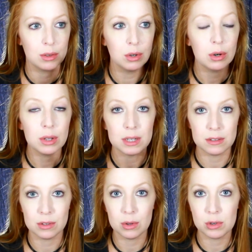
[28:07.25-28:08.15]
The girl
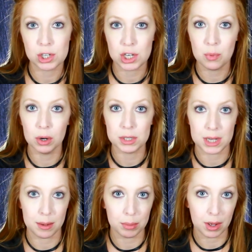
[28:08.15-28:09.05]
that stole, she
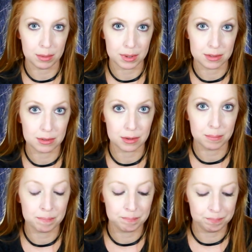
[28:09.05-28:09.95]
worked at
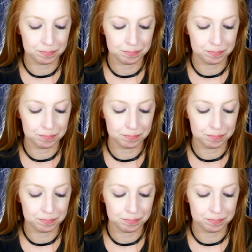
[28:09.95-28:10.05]
Blockbuster.